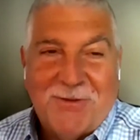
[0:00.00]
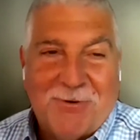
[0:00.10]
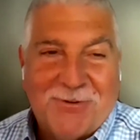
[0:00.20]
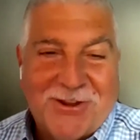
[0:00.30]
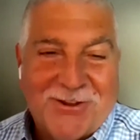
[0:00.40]

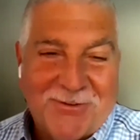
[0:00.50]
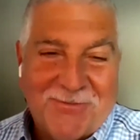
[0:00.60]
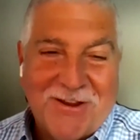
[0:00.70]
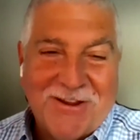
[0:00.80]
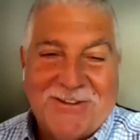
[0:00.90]
We're
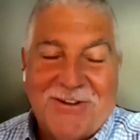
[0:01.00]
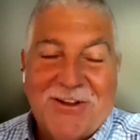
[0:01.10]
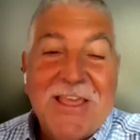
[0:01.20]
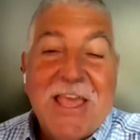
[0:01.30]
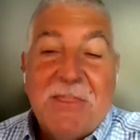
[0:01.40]
afraid to talk.
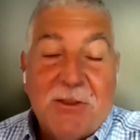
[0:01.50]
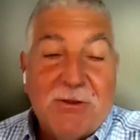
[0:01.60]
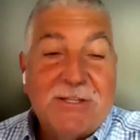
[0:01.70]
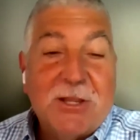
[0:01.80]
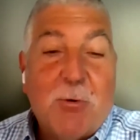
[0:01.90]
There
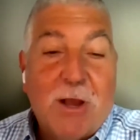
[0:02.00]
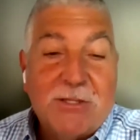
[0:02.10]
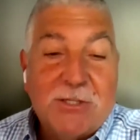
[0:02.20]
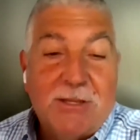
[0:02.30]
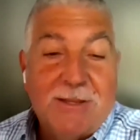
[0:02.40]
is a
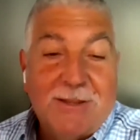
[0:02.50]
question.